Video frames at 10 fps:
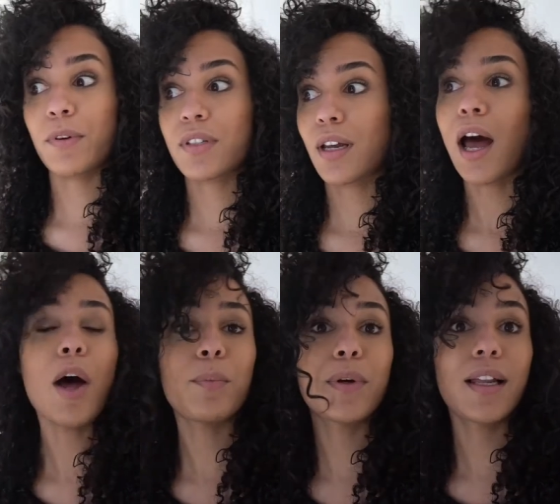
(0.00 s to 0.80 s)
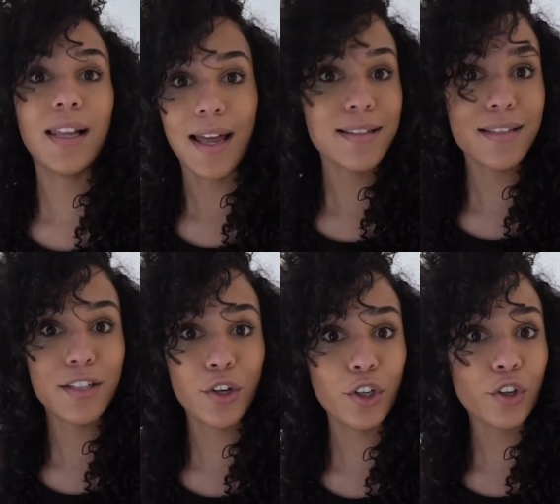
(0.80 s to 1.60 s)
Supposed to help cleanse
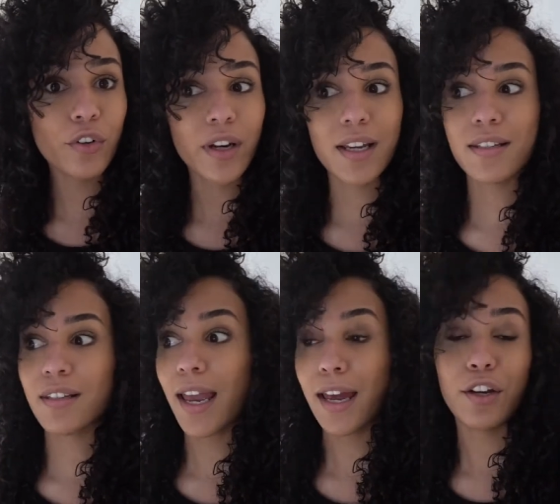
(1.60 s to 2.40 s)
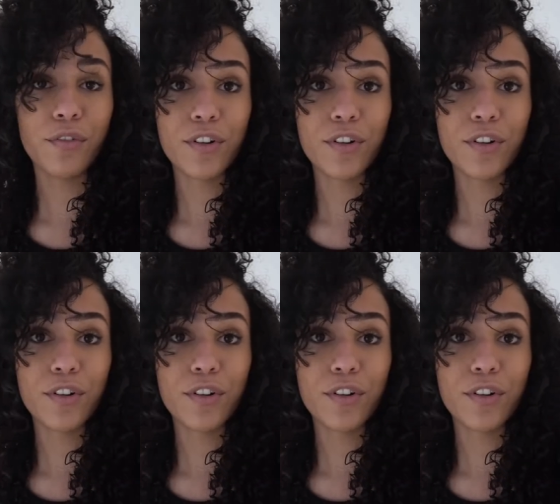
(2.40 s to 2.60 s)
your uterus and your